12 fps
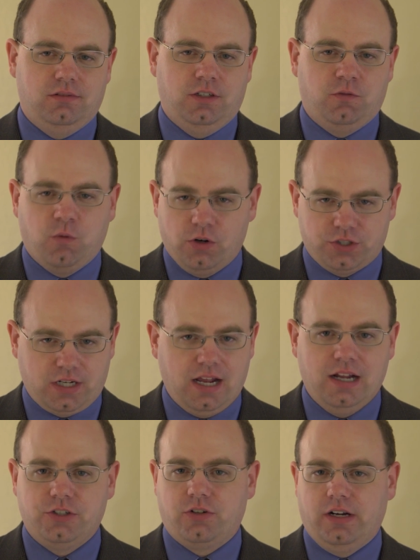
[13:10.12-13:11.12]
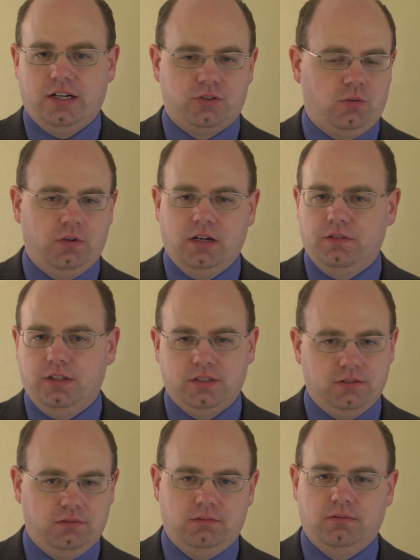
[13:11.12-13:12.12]
enforce contracts, or whatever
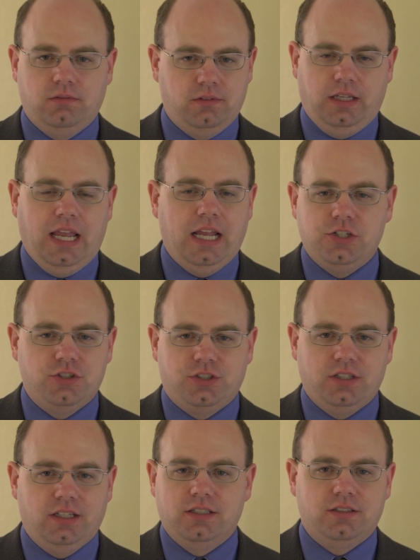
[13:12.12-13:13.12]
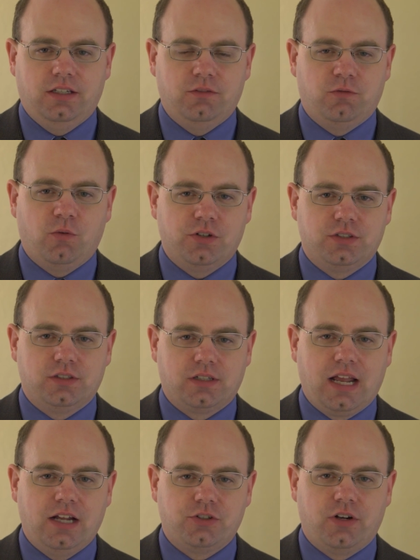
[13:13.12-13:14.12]
the agency is that enforces
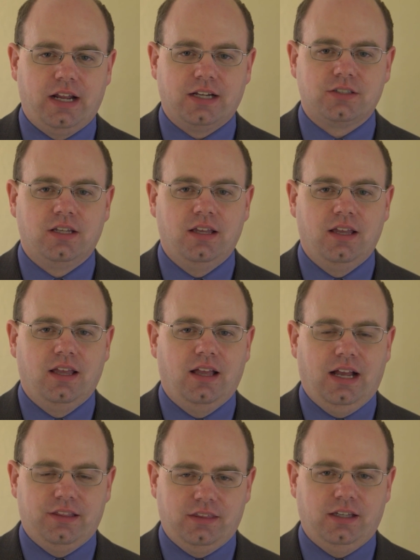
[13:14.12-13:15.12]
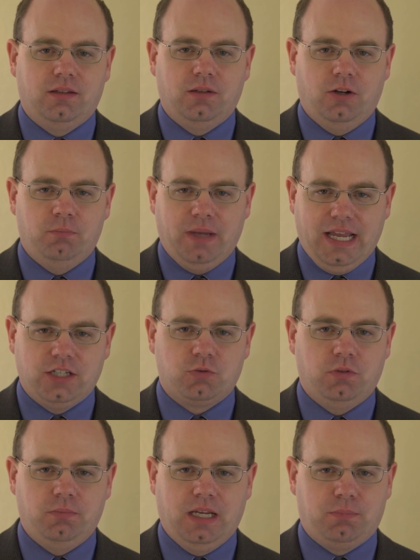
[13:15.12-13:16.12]
contracts, I think banks
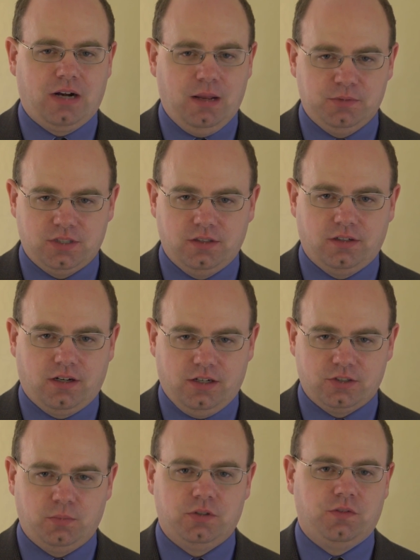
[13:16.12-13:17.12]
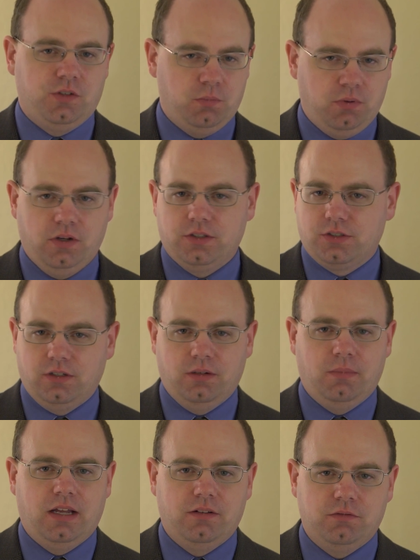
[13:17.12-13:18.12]
would make promises to their customers. If you put a certain
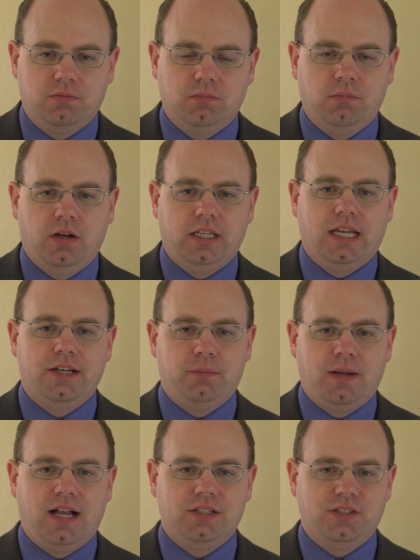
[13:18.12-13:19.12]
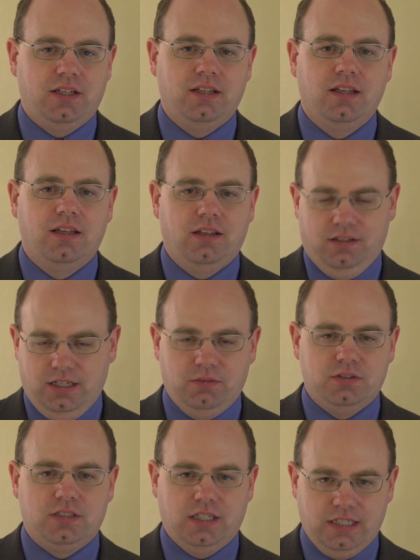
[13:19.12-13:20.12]
amount of money on deposit, and they
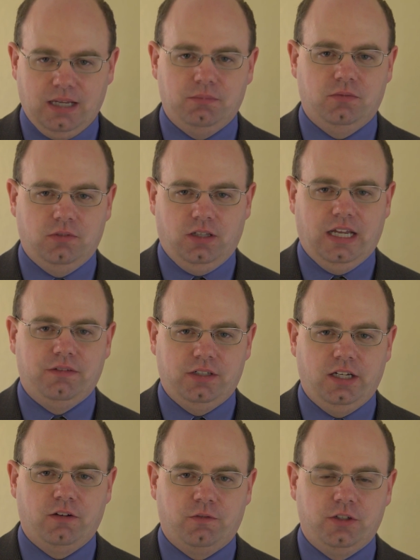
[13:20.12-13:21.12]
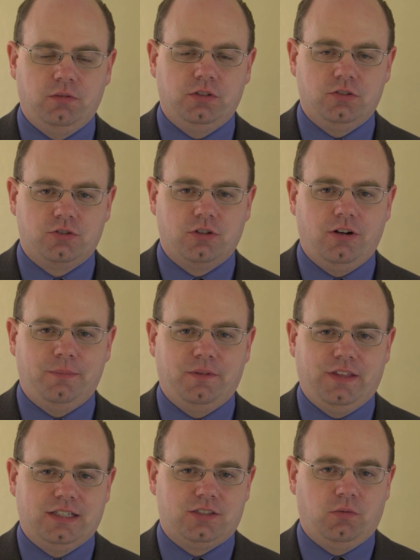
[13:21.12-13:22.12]
would say, yeah, we'll have it here for you when you show up.
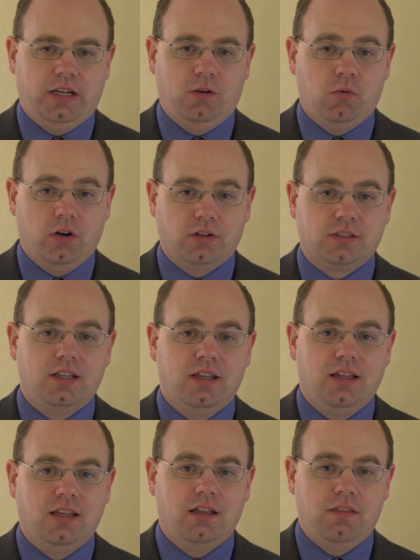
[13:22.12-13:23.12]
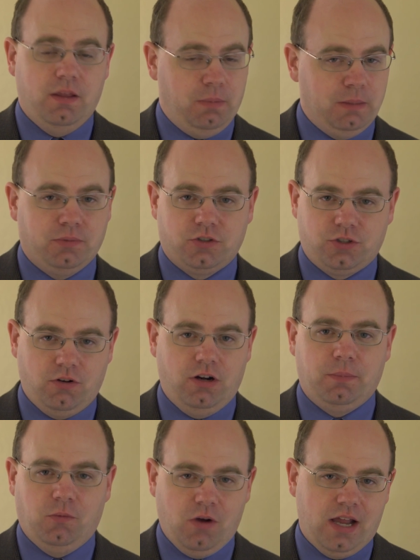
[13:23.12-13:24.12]
If that's the way it worked, and then people showed
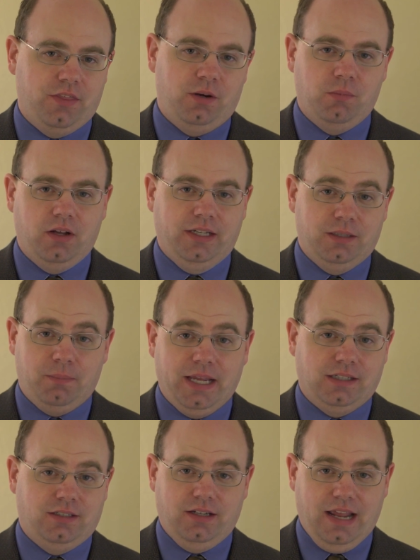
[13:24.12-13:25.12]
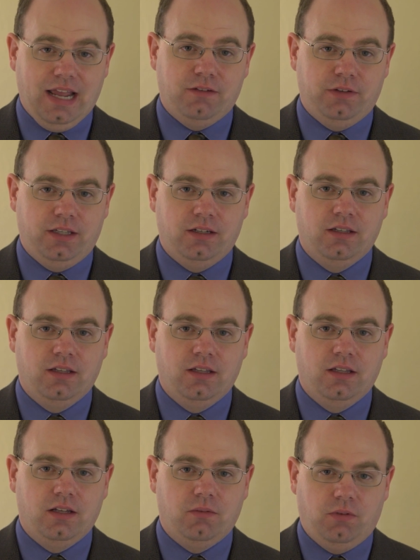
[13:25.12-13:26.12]
up and wanted their money and the bank didn't have it,
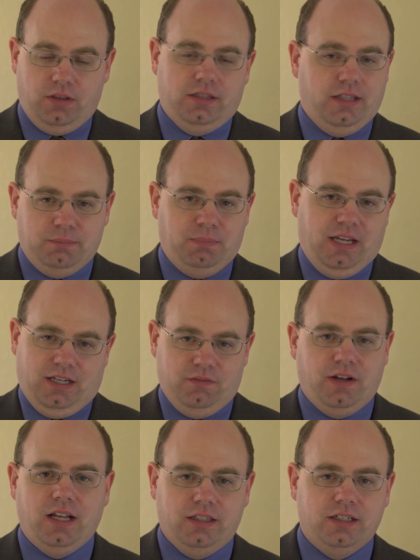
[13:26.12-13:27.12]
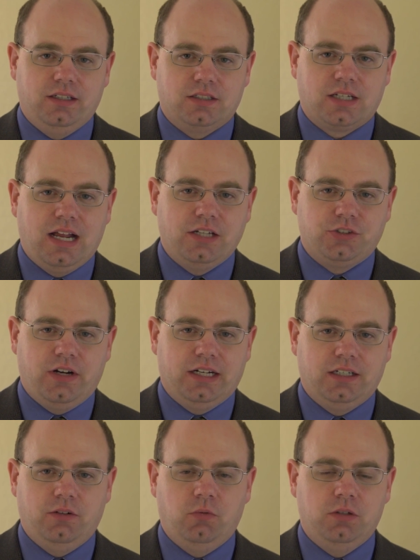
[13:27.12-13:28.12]
well, then that bank had violated its
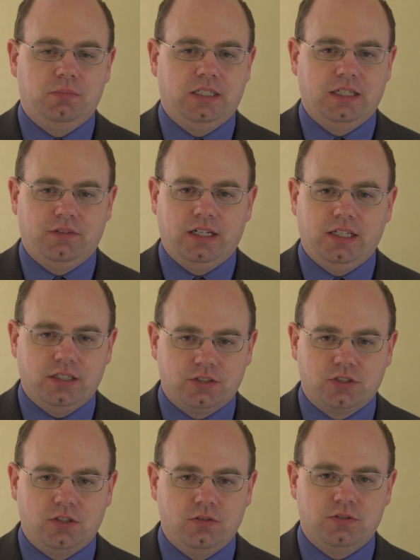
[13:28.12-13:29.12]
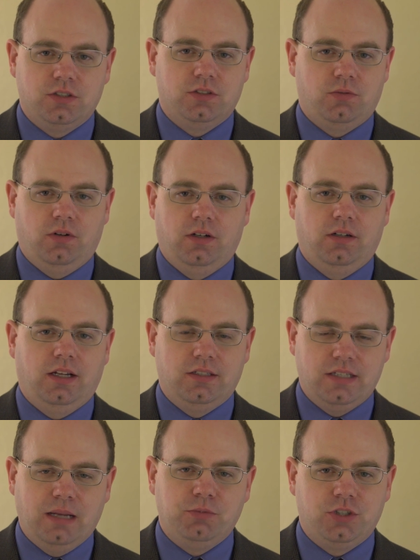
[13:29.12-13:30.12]
contract, and it wouldn't be given any excuses or
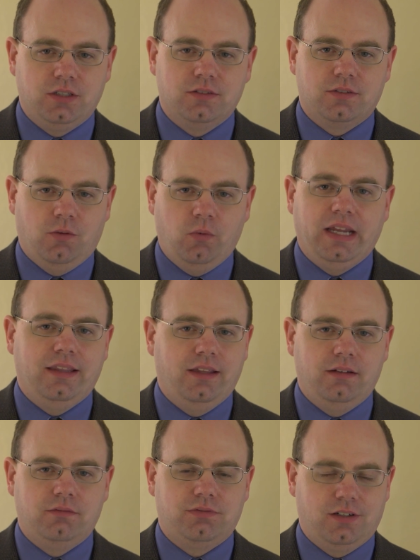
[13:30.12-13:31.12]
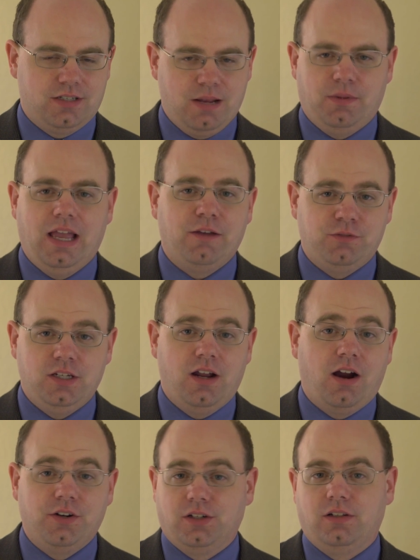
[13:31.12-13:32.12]
exemptions the way that, for example,
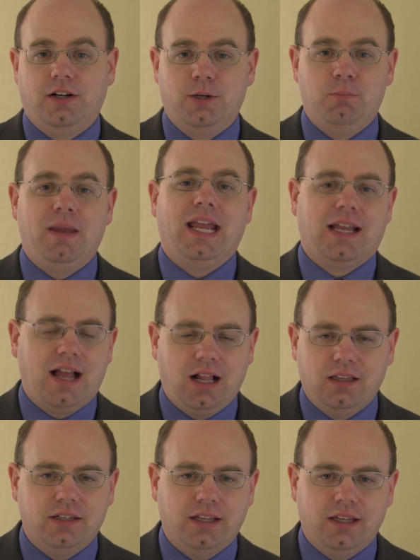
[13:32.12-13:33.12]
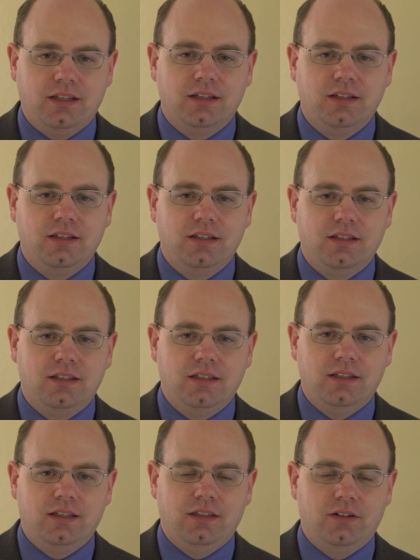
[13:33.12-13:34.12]
FDR declared a bank holiday
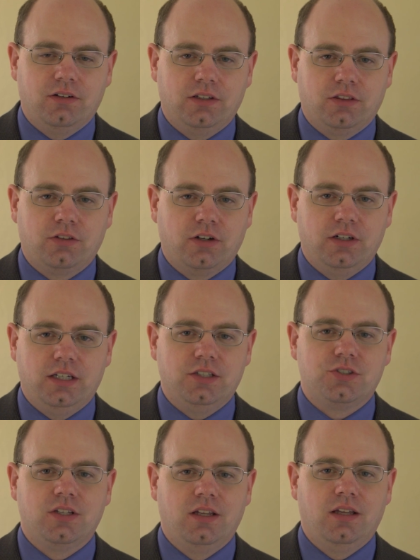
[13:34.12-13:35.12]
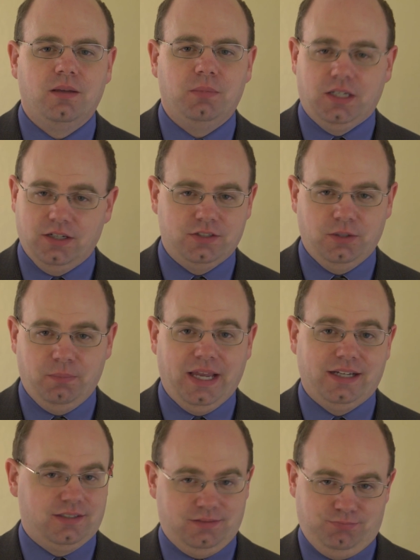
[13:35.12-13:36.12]
in the early 30s because the
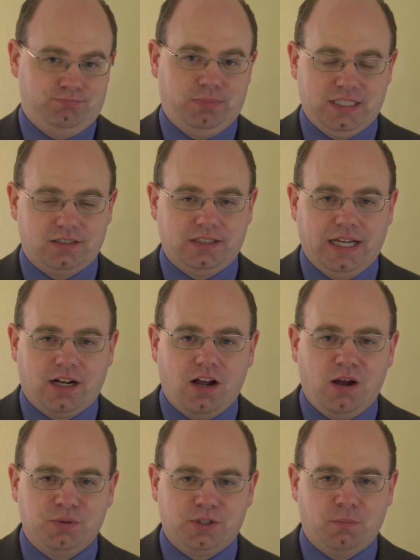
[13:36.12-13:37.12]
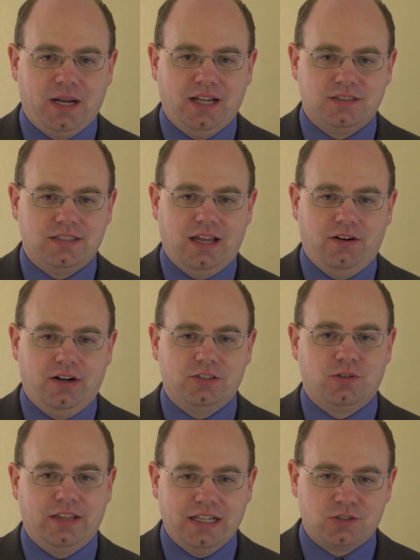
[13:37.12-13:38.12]
banks basically got caught with their pants down, right?
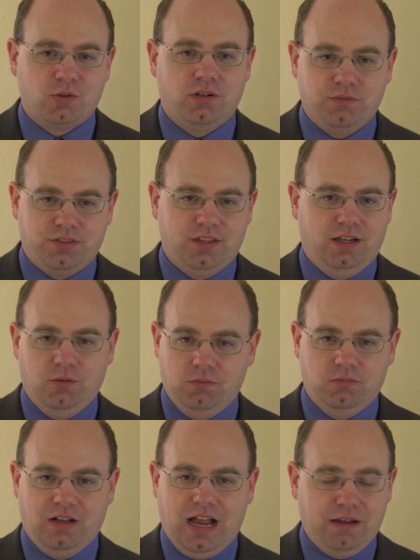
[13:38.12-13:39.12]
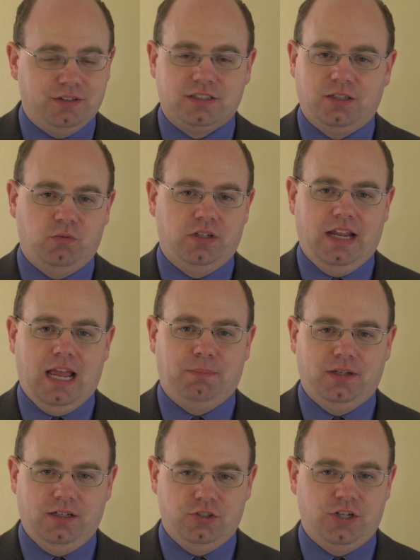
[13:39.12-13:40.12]
So that sort of thing obviously wouldn't
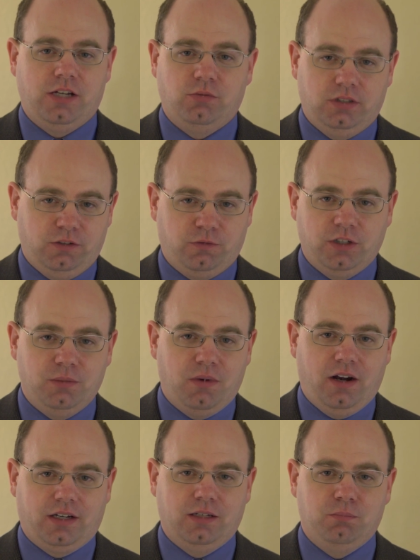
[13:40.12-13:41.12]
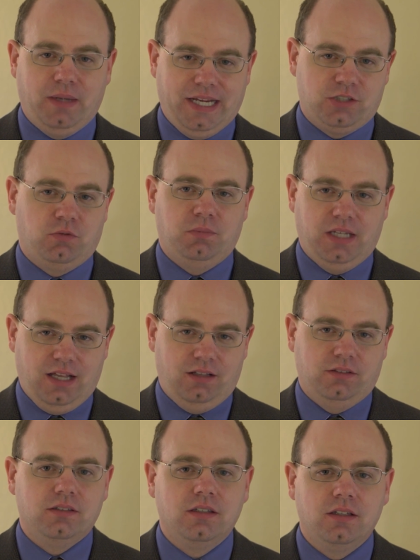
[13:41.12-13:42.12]
happen in a genuinely free market. Banks would be
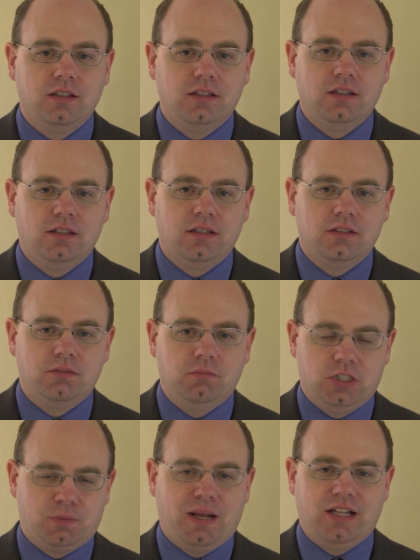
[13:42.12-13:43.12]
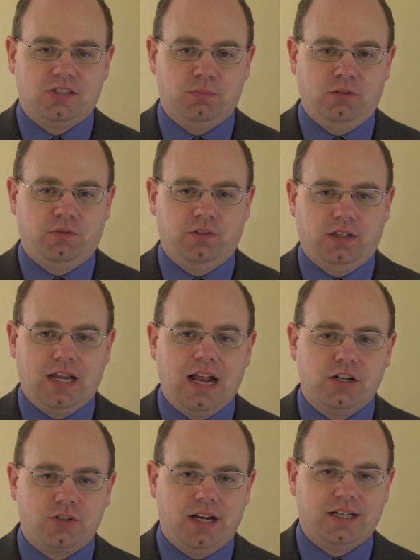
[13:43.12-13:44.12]
held responsible for the
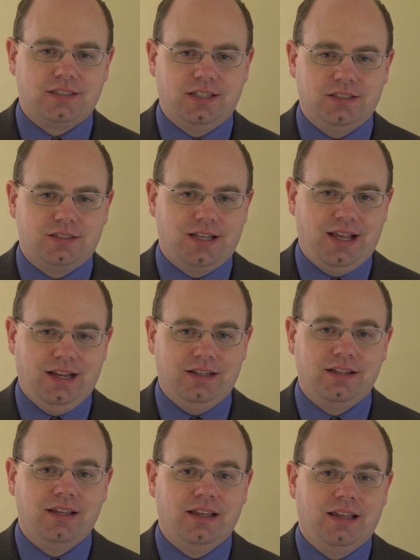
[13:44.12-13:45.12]
contracts they signed.